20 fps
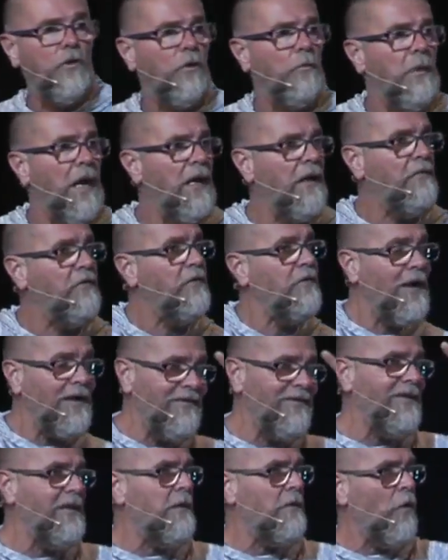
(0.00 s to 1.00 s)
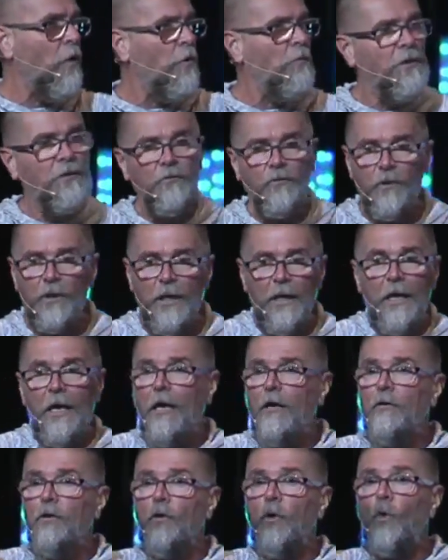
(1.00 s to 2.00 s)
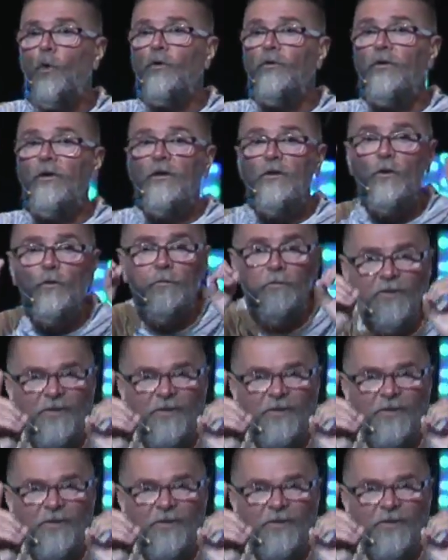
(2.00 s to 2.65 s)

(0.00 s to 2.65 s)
Jeremiah says, I see an almond tree. And the Lord said, You